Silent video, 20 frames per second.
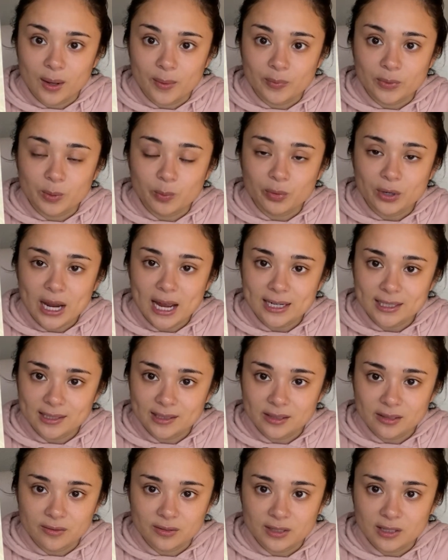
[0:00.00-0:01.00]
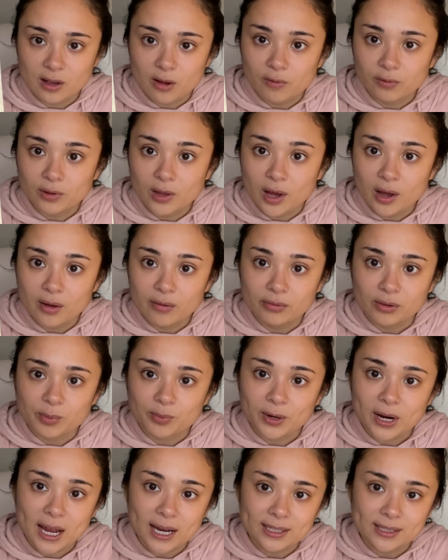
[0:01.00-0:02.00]
the practice of self-love, the
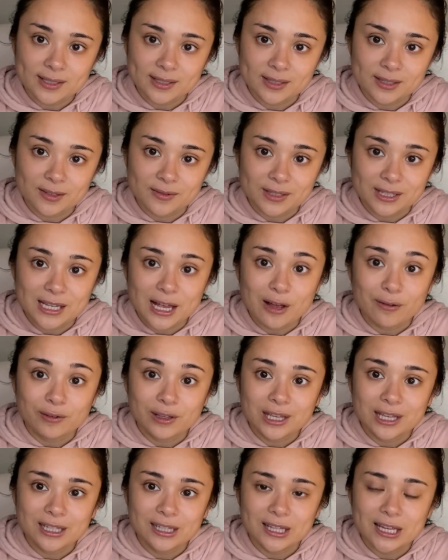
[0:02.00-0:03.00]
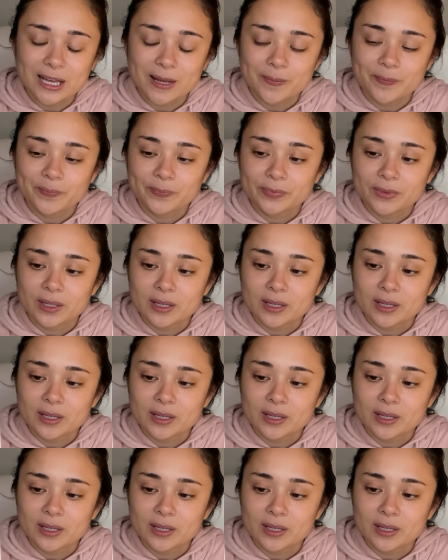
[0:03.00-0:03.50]
practice of self-healing.